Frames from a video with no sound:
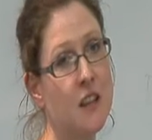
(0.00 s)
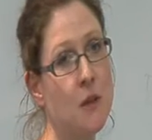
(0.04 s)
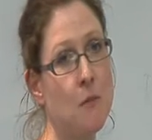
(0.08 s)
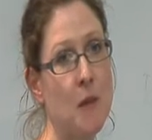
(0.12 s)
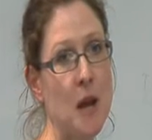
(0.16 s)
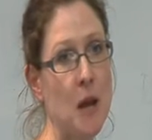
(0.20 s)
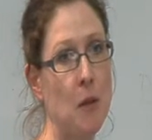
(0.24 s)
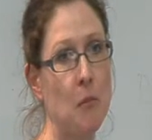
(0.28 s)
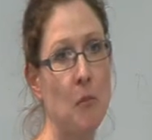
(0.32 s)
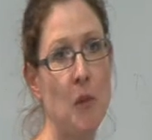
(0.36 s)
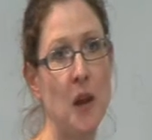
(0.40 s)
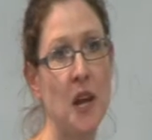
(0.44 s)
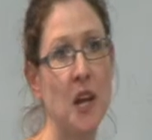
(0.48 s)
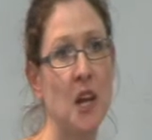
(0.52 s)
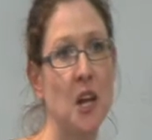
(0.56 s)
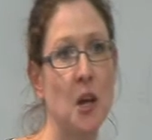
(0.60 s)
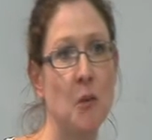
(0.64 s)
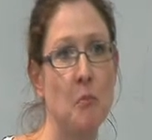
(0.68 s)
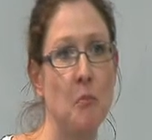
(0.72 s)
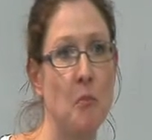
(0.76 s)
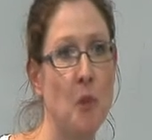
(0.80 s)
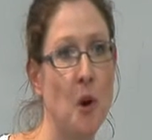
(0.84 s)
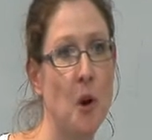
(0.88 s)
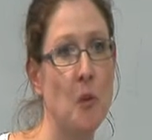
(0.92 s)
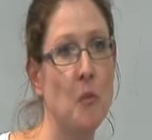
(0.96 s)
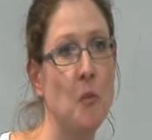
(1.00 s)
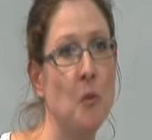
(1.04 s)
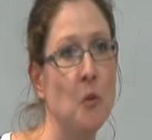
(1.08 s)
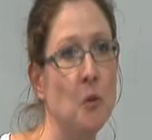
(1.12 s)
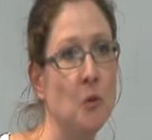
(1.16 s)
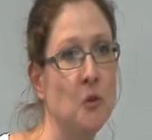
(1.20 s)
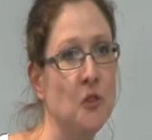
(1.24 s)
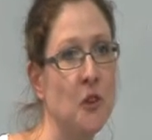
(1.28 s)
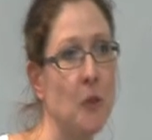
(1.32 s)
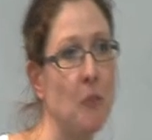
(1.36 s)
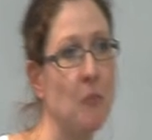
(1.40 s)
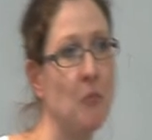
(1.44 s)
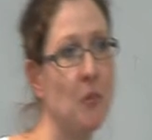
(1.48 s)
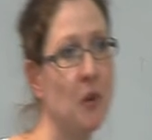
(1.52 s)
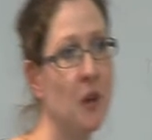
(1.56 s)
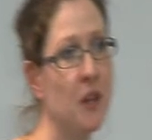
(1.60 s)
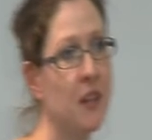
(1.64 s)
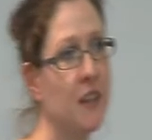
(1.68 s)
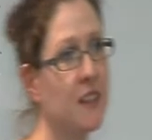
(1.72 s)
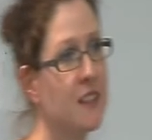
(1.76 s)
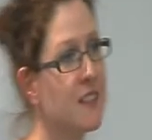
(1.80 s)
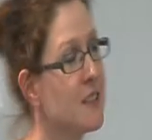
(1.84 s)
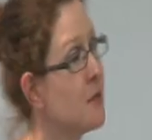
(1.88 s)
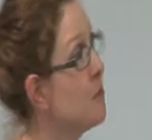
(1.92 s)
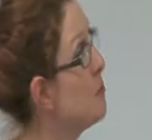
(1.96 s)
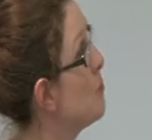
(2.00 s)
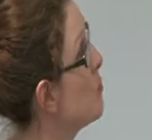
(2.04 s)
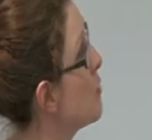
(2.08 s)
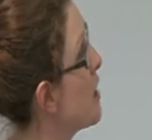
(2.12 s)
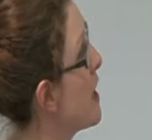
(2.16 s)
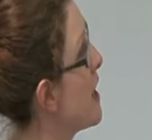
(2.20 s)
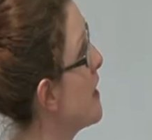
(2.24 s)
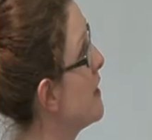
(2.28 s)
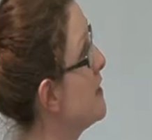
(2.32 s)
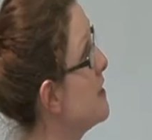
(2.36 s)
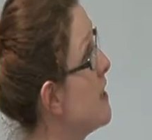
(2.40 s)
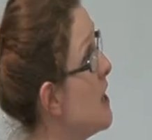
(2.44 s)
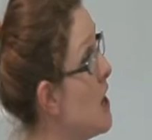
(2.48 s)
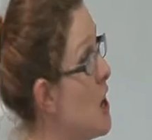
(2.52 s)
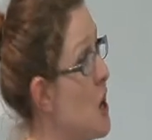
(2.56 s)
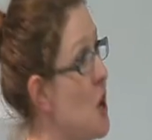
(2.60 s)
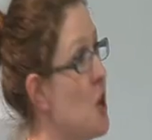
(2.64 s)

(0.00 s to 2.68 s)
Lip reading: they make pink and purple dumplings and bread.